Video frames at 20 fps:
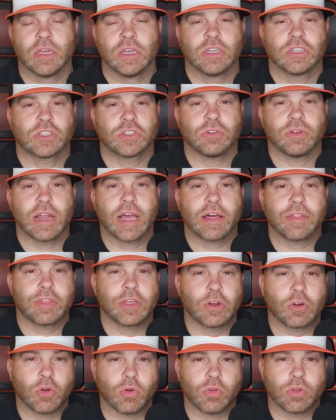so now
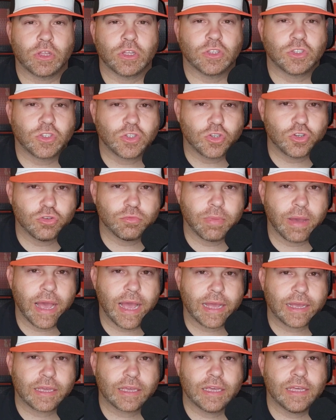they are only 2
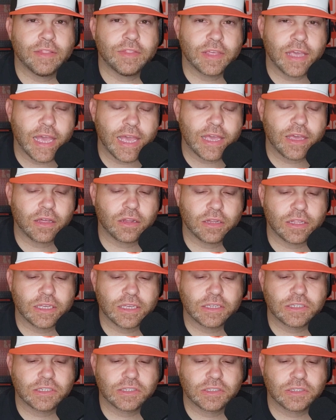back in the AL
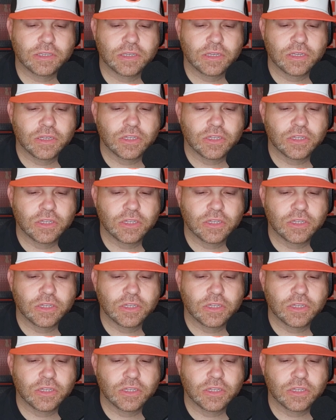East.